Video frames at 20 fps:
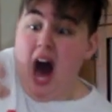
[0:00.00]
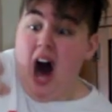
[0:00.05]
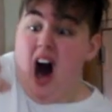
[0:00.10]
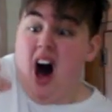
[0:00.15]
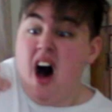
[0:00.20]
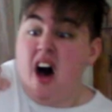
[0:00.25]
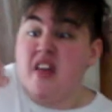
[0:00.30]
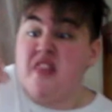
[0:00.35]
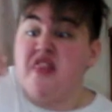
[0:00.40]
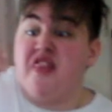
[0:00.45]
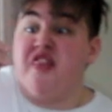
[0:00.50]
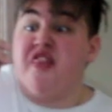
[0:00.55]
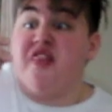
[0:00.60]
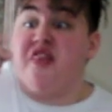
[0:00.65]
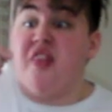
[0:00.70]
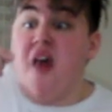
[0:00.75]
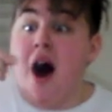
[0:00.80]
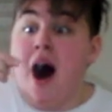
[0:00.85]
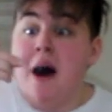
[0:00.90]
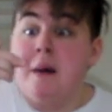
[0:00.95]
A
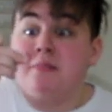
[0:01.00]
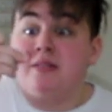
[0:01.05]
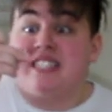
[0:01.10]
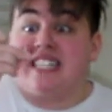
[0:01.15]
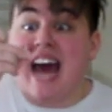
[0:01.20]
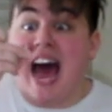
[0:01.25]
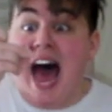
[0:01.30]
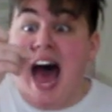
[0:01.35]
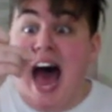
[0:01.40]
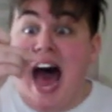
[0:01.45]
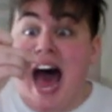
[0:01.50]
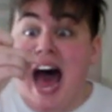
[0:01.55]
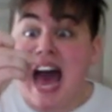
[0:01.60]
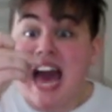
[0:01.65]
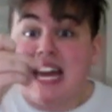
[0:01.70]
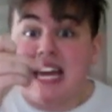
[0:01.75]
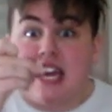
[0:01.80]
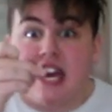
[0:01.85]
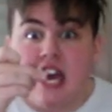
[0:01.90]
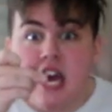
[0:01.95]

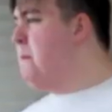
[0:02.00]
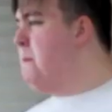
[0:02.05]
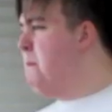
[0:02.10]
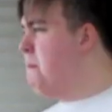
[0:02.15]
thumbtack?